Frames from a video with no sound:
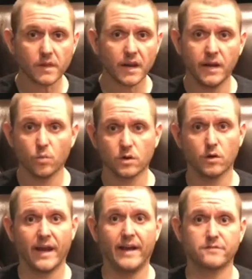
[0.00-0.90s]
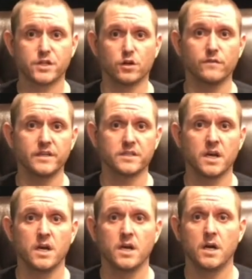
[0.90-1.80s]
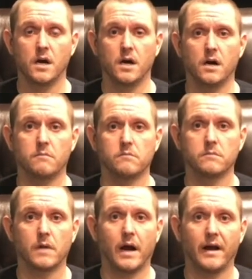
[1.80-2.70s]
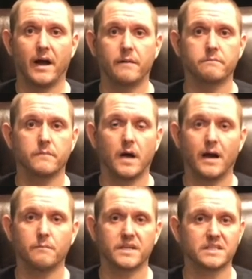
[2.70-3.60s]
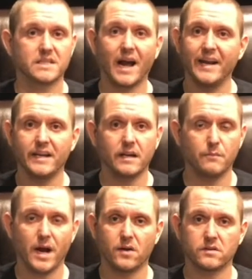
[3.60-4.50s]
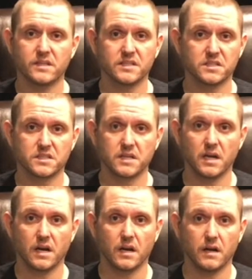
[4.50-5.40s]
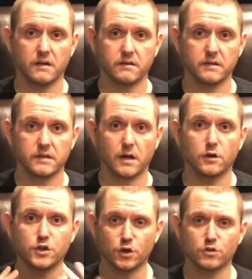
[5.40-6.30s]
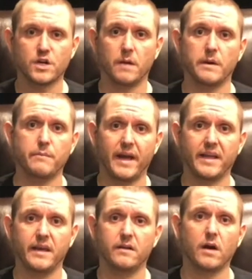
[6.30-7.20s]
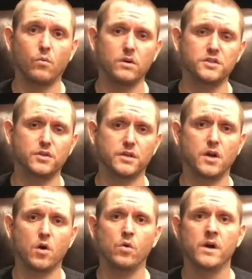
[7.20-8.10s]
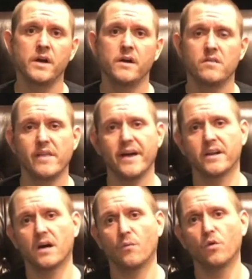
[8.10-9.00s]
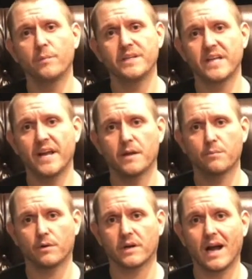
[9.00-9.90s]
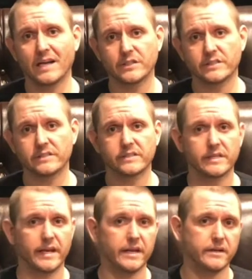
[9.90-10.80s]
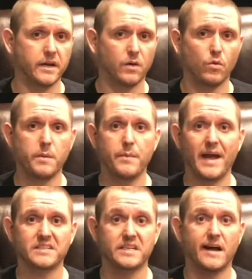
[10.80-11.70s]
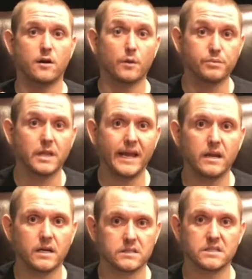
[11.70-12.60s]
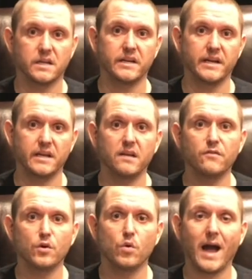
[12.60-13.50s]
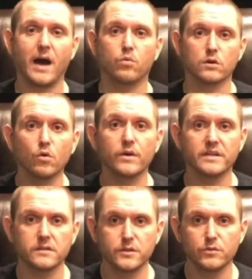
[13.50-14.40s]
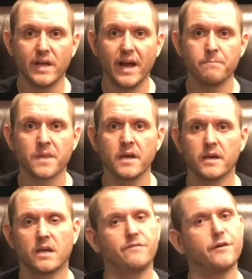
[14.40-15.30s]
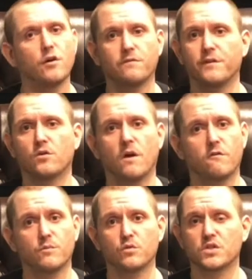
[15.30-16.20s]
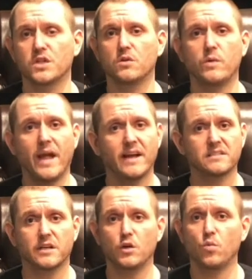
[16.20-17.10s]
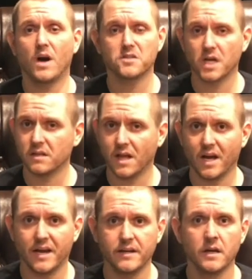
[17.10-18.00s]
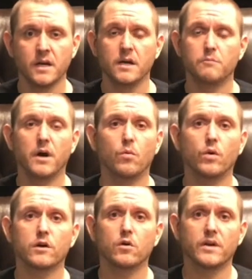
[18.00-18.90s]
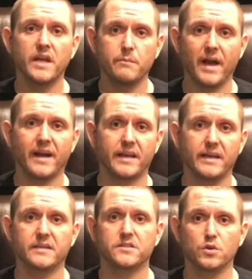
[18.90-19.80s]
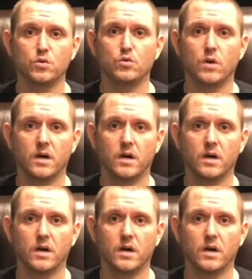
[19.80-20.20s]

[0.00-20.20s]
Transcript: and we're going to have service. I'm excited about this, our church coming back in. I want you to know that we'll be taking precautions, and we'll be passing out our plan on Sunday to give you how we're going to do that. If you don't feel comfortable still, we ask that you watch online, but we're going to get back into